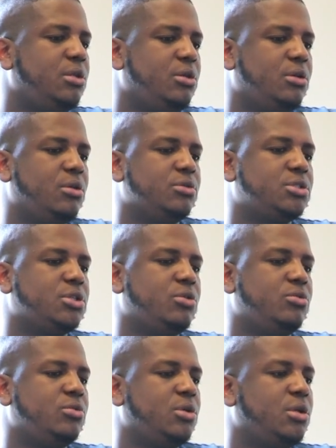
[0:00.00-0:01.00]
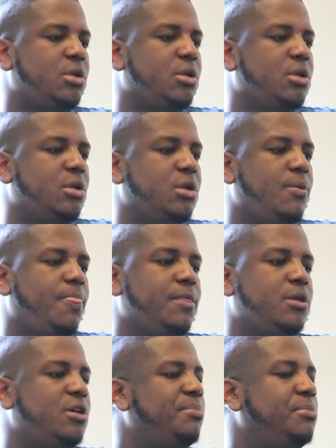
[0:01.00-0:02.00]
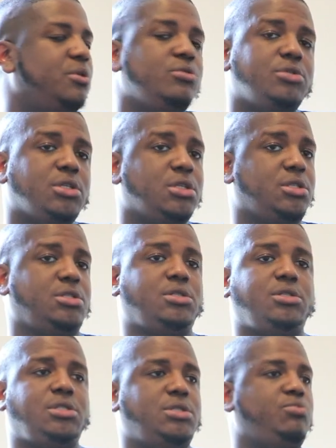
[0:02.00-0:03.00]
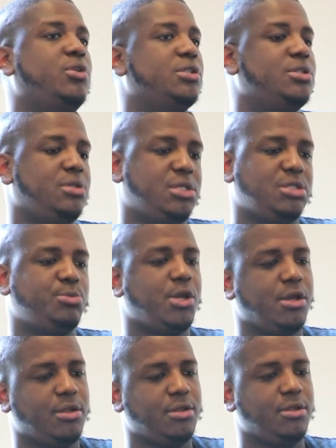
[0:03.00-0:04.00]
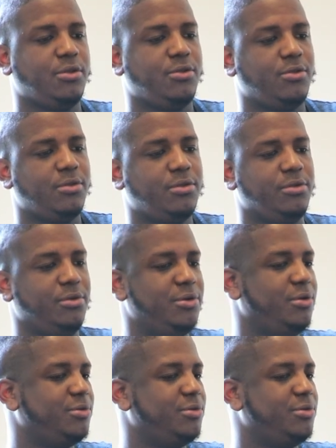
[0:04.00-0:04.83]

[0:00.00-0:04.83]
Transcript: you know. So good music is what to expect, you know.